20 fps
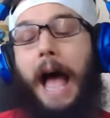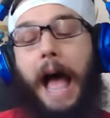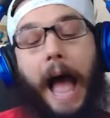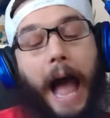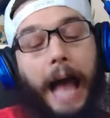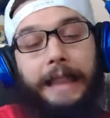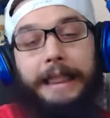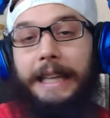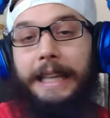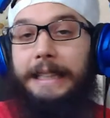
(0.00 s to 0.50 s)

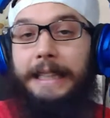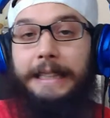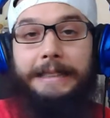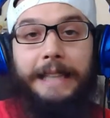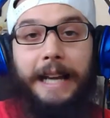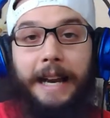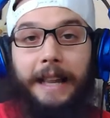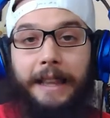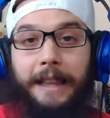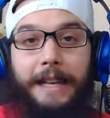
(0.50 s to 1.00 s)
I think that's
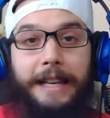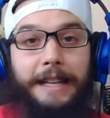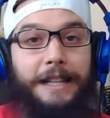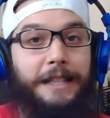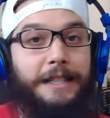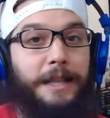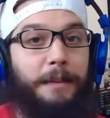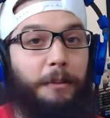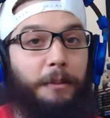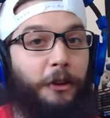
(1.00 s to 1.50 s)
going to lead
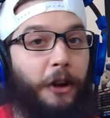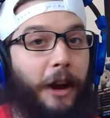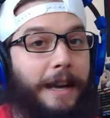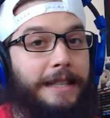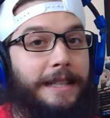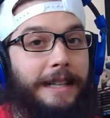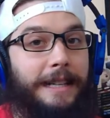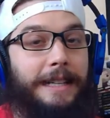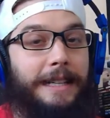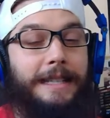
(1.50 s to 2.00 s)
to some
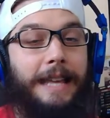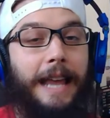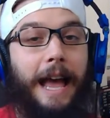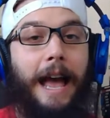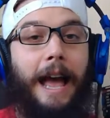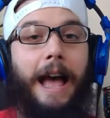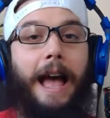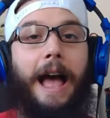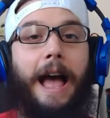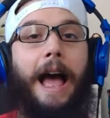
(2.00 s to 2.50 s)
craziness.
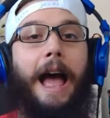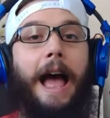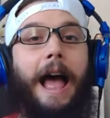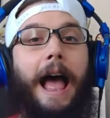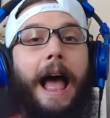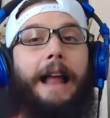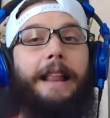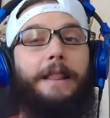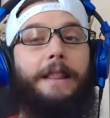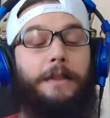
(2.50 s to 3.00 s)

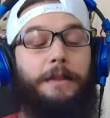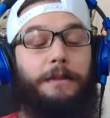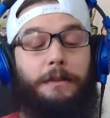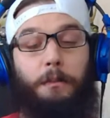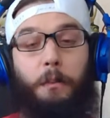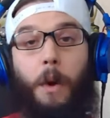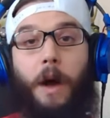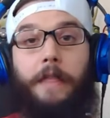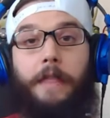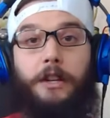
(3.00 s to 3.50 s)

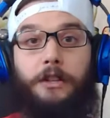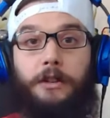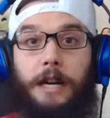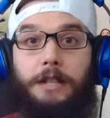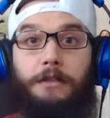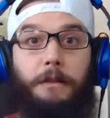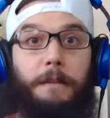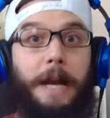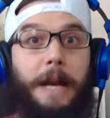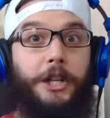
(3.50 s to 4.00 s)
The
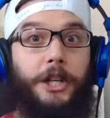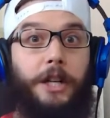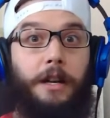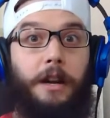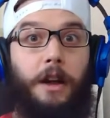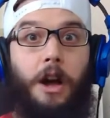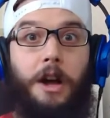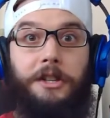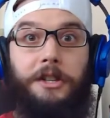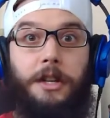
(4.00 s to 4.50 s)

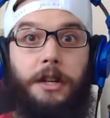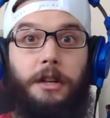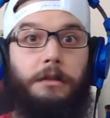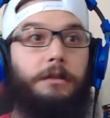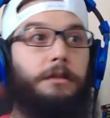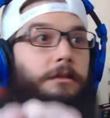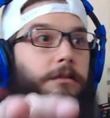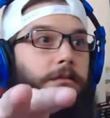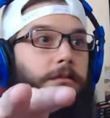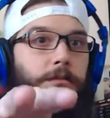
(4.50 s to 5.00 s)
transformation, also.
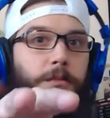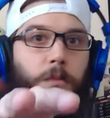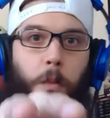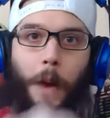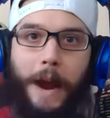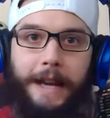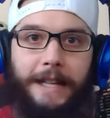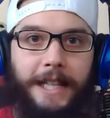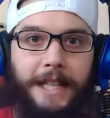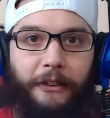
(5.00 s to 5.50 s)

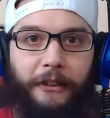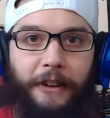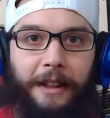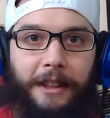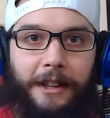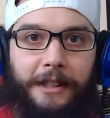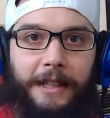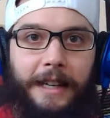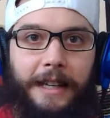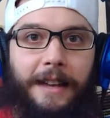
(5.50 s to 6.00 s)
Way
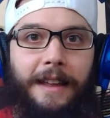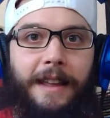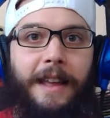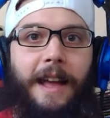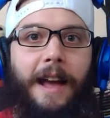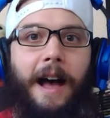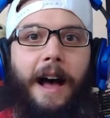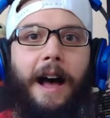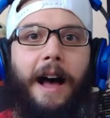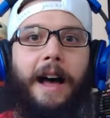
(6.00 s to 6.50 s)
different looking
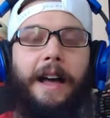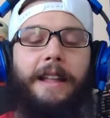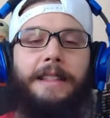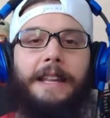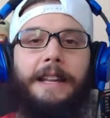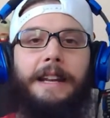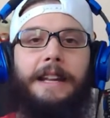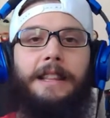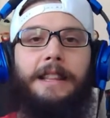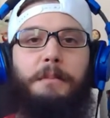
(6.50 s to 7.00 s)

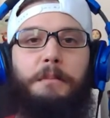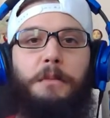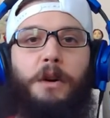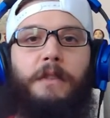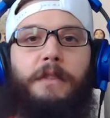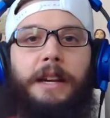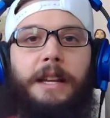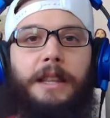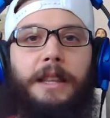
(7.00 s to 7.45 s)
than in the movie.